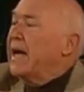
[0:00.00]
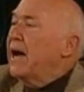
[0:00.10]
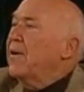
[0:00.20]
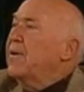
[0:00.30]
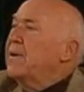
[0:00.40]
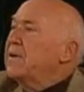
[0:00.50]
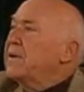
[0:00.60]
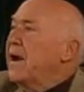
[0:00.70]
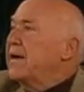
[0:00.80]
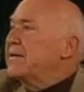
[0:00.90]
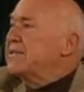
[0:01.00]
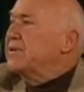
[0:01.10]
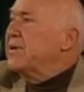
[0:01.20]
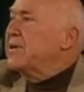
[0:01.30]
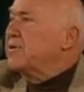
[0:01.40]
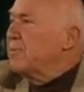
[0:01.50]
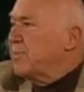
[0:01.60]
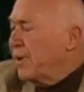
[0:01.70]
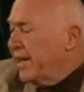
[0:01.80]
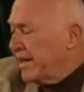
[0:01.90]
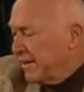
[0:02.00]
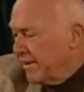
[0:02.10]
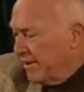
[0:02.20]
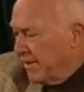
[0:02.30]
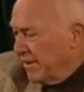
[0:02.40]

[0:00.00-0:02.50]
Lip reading: Now, God is going to bring